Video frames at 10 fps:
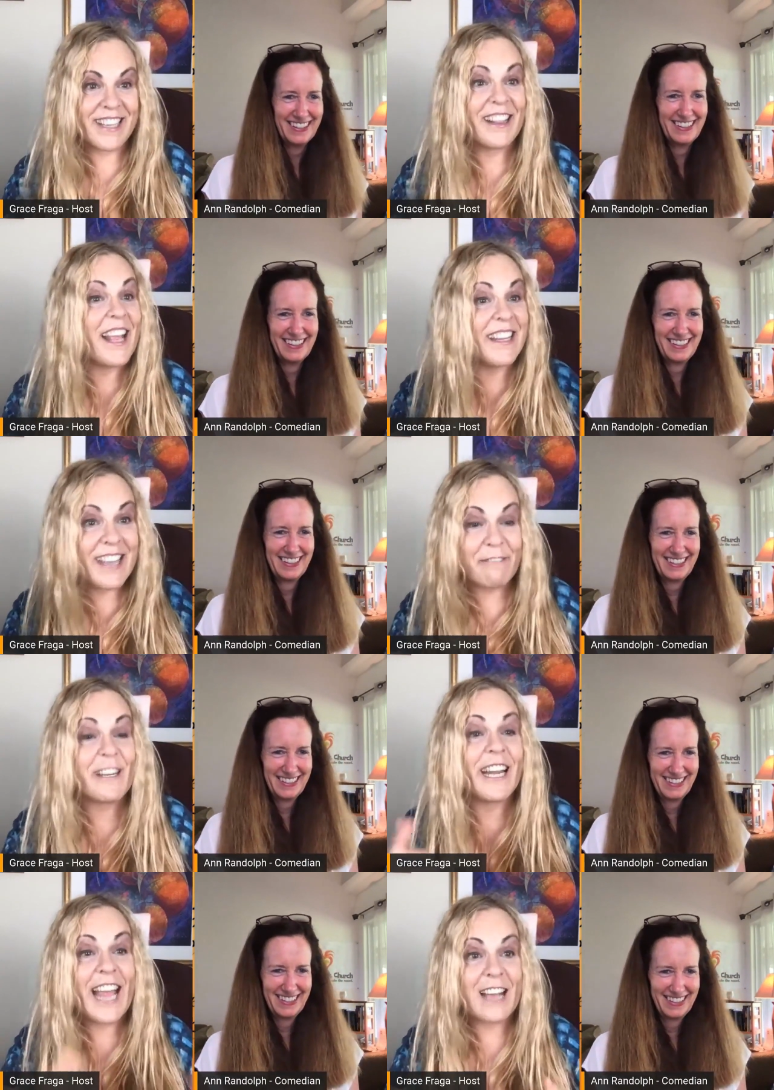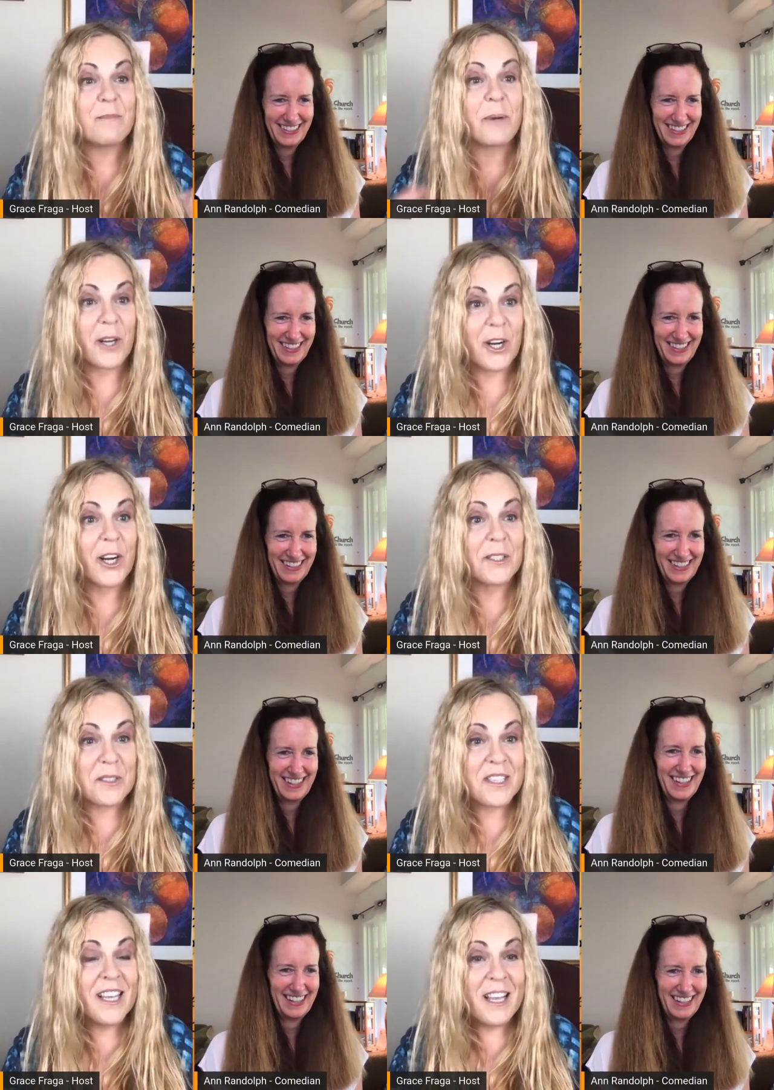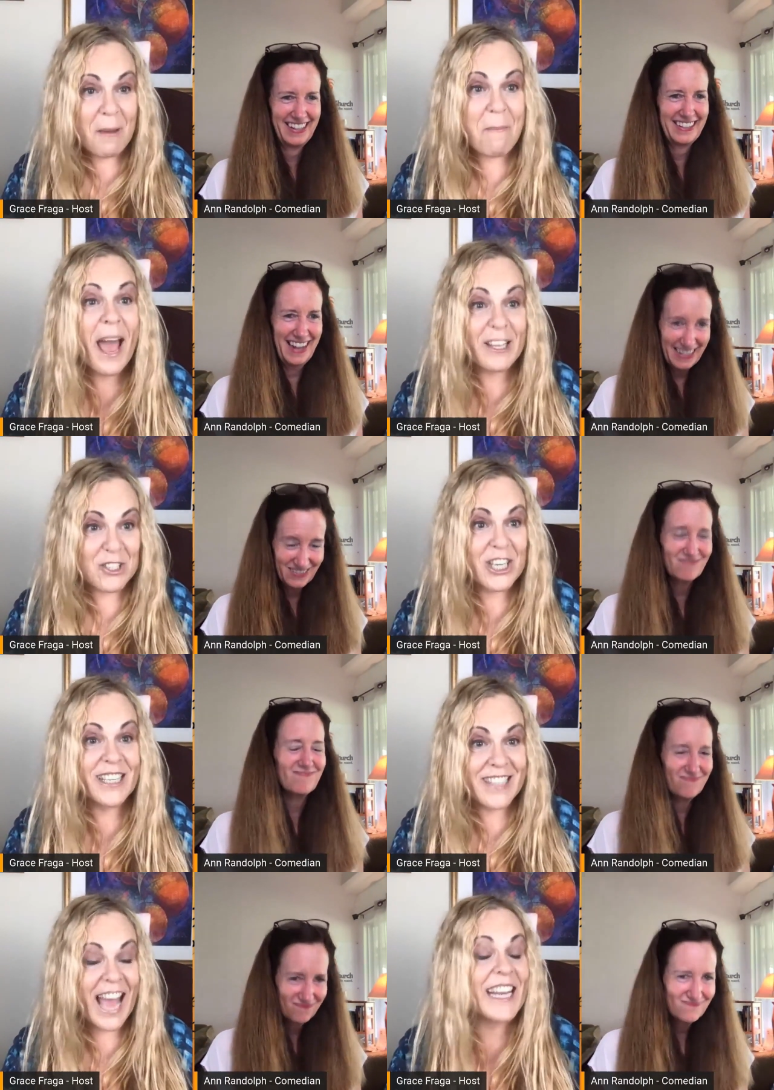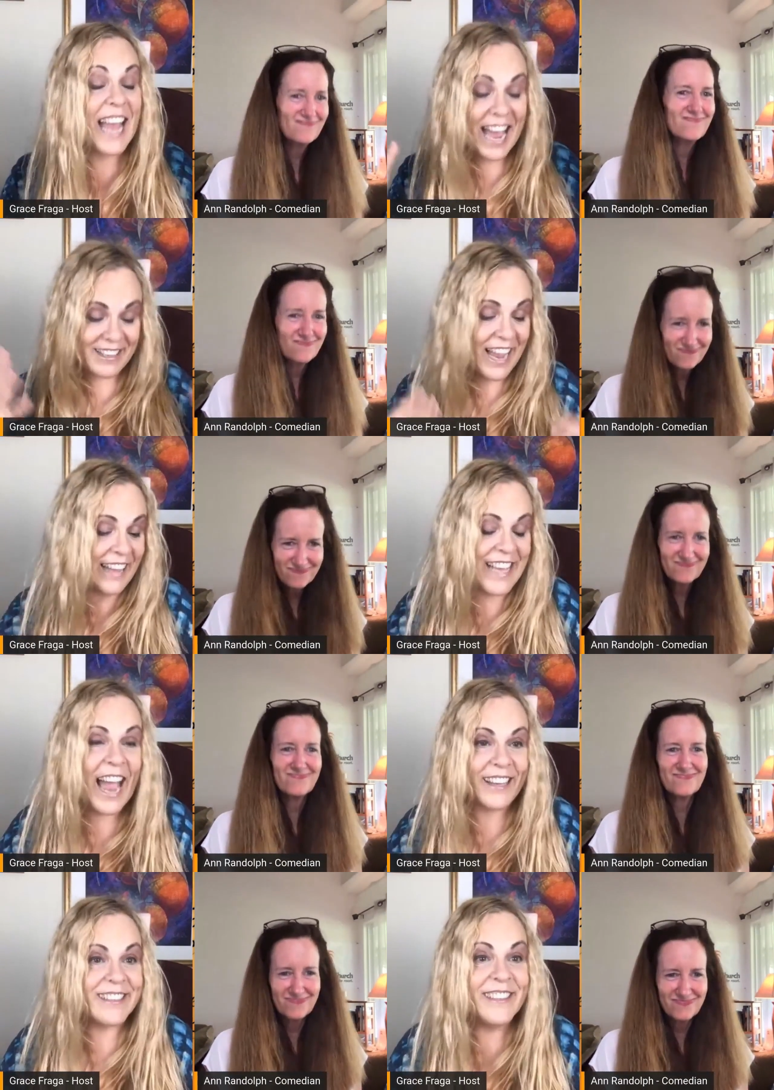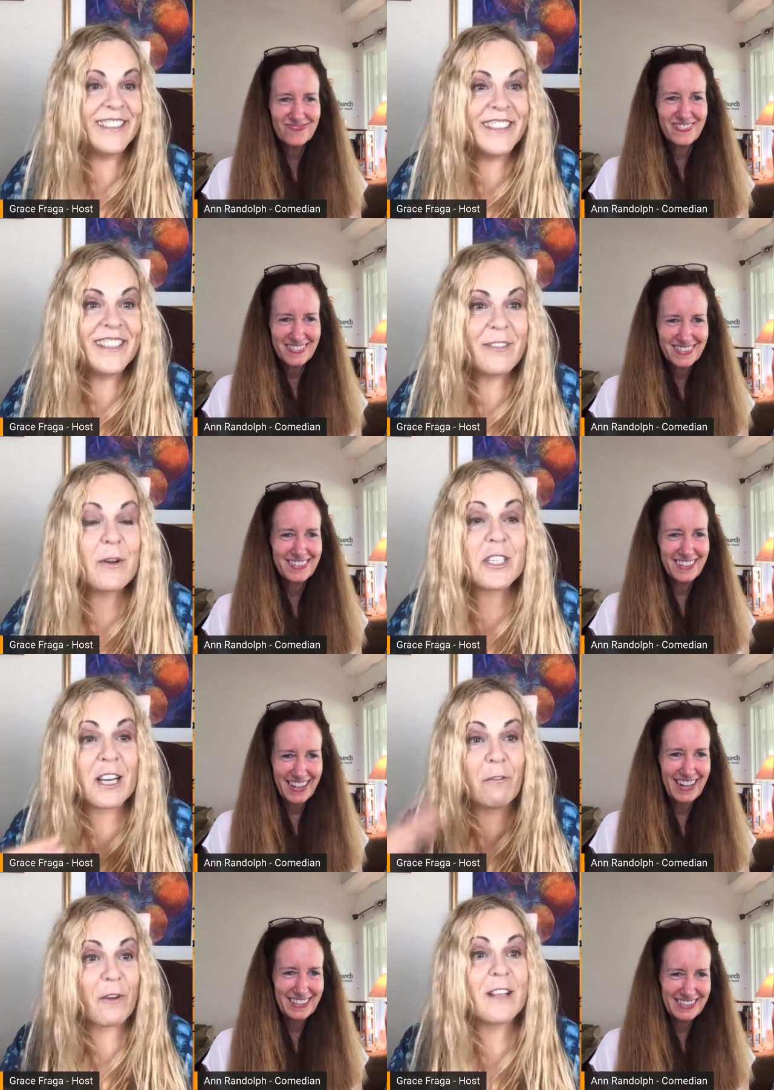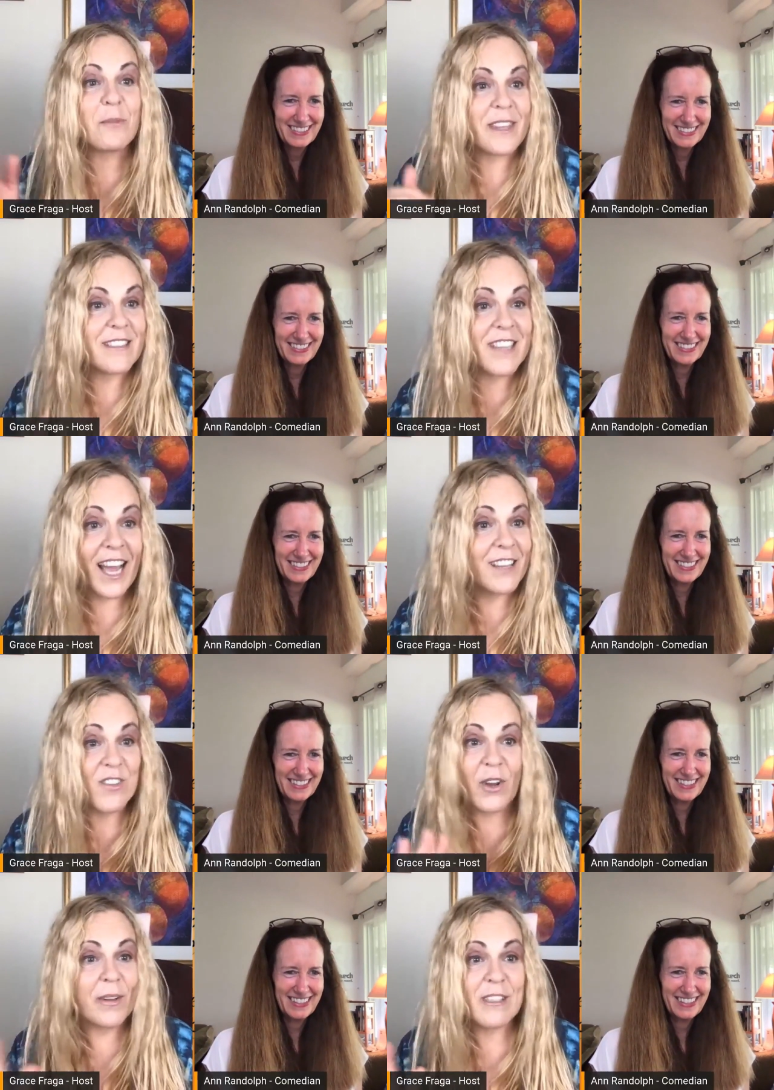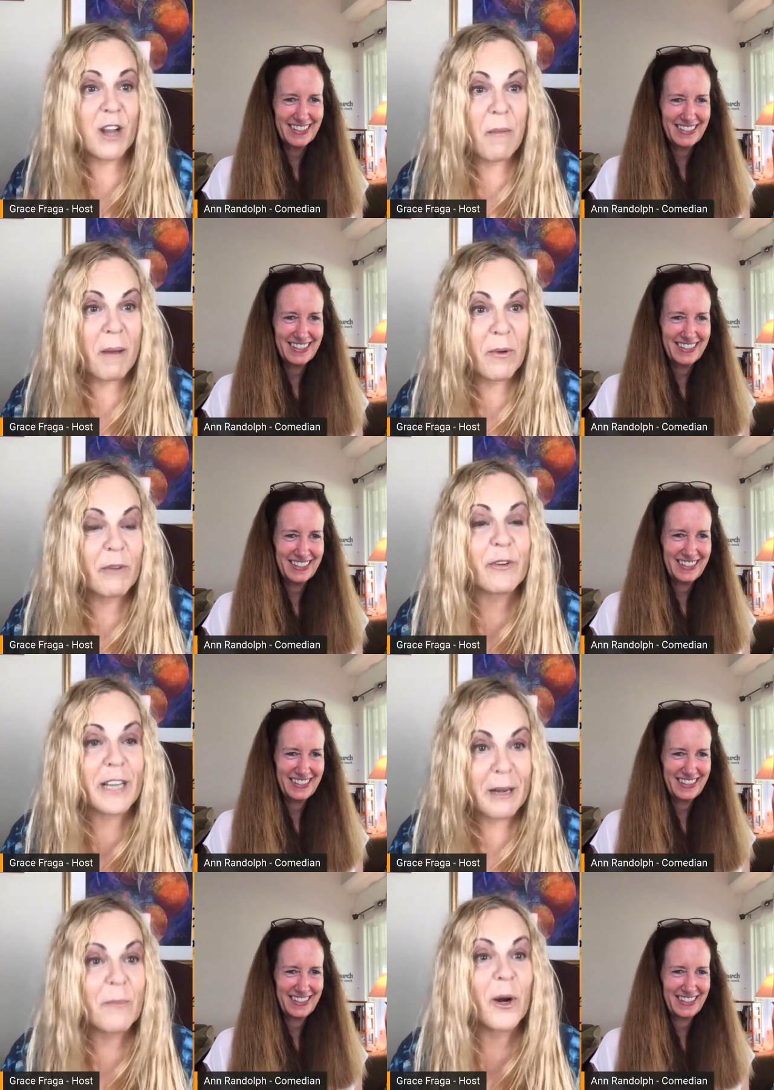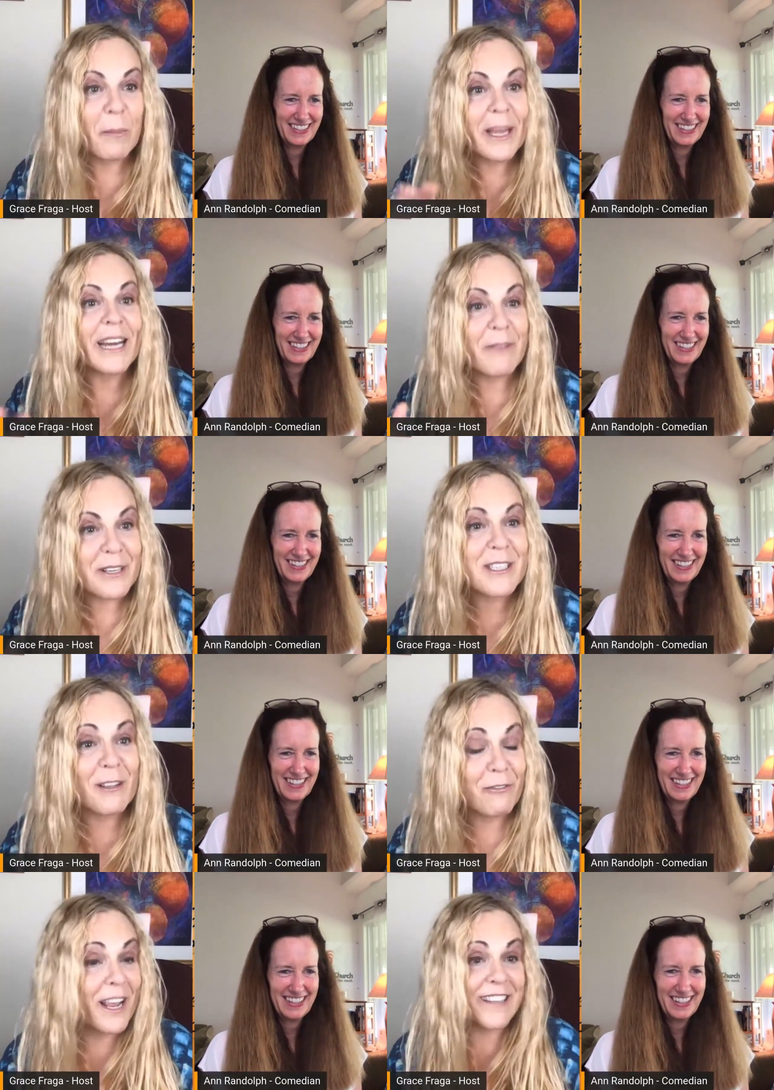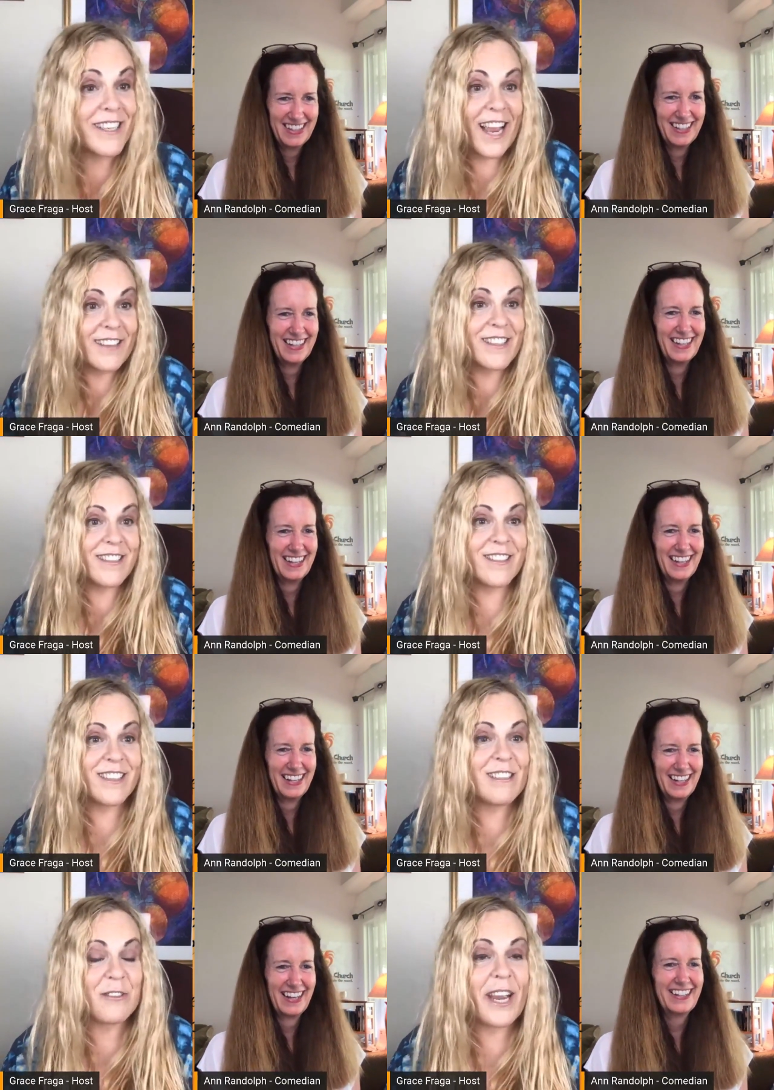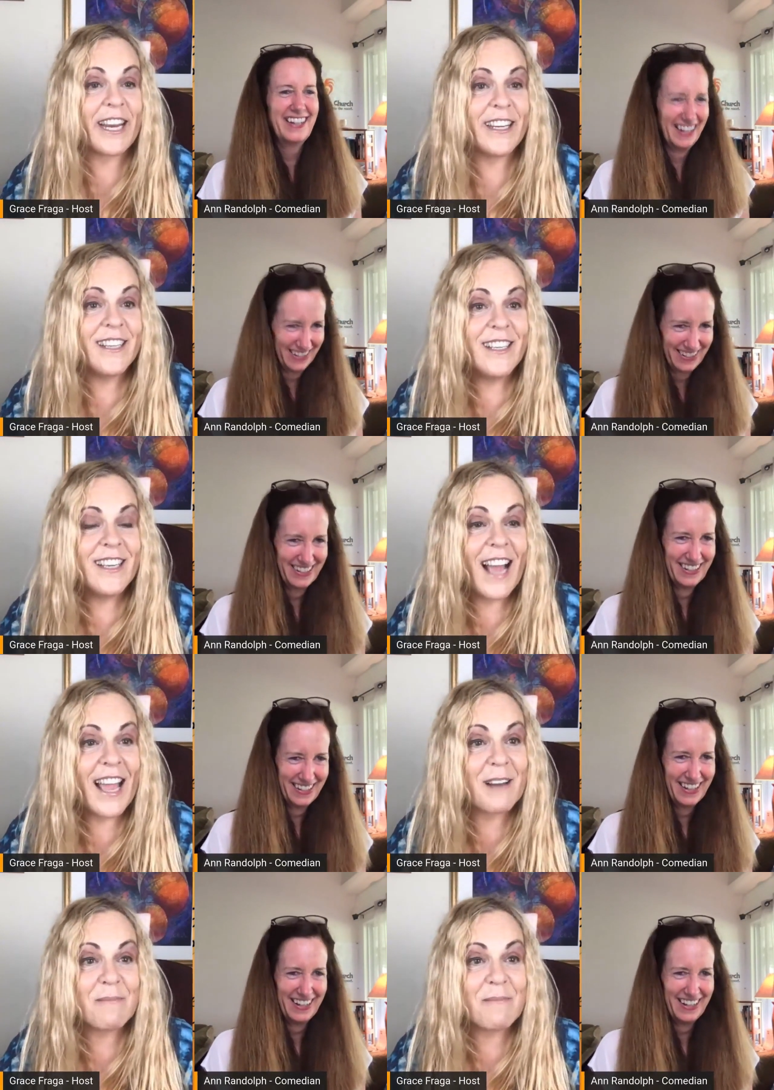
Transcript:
Speaker 1: and definitely Asperger's matches yeah. that. Yeah. Uh, yeah. We're still yeah. friends with this guy, so he's not my boyfriend anymore, but we're still friends. Yeah, because he's he's great. I